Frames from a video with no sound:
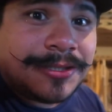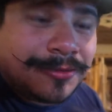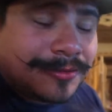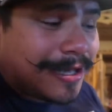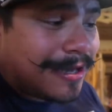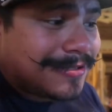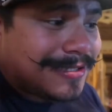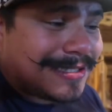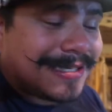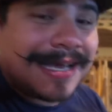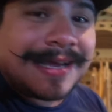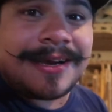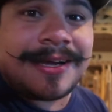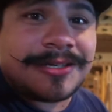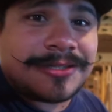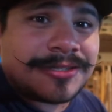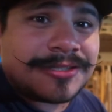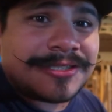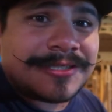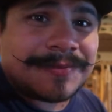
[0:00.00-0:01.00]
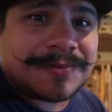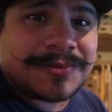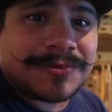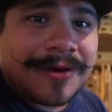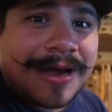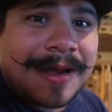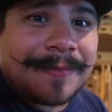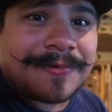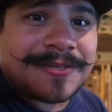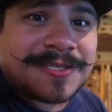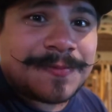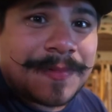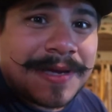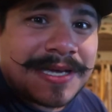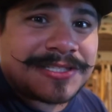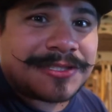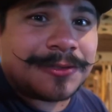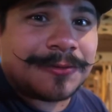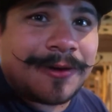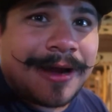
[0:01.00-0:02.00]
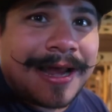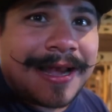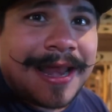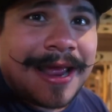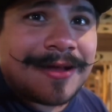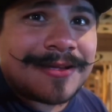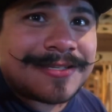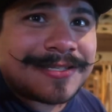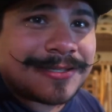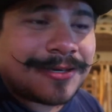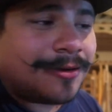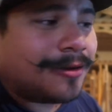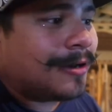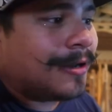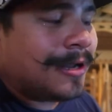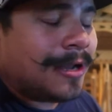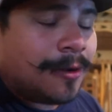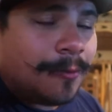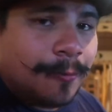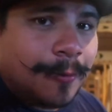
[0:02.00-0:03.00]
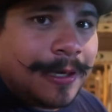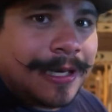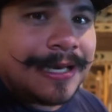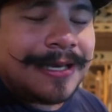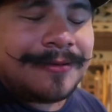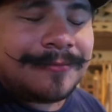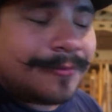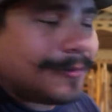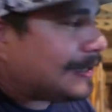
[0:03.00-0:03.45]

two thousand nine hundred subscriber special right now, so we didn't